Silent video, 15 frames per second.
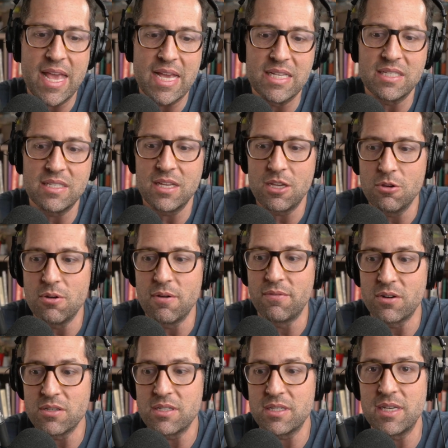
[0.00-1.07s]
is the
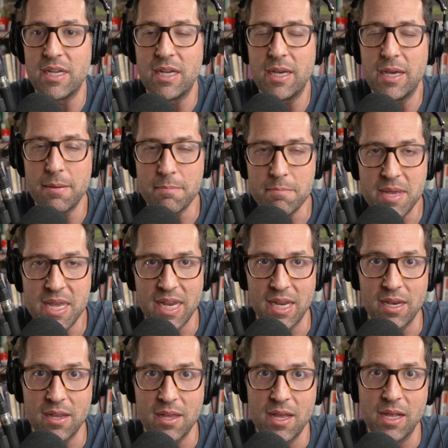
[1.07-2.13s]
university
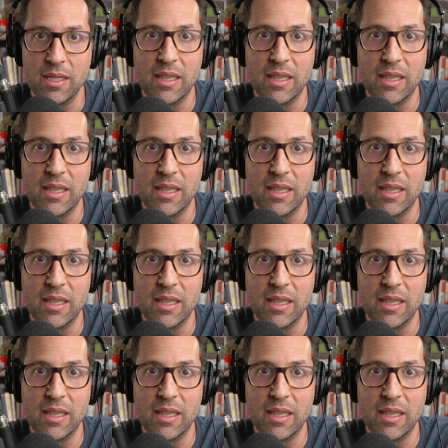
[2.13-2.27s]
committed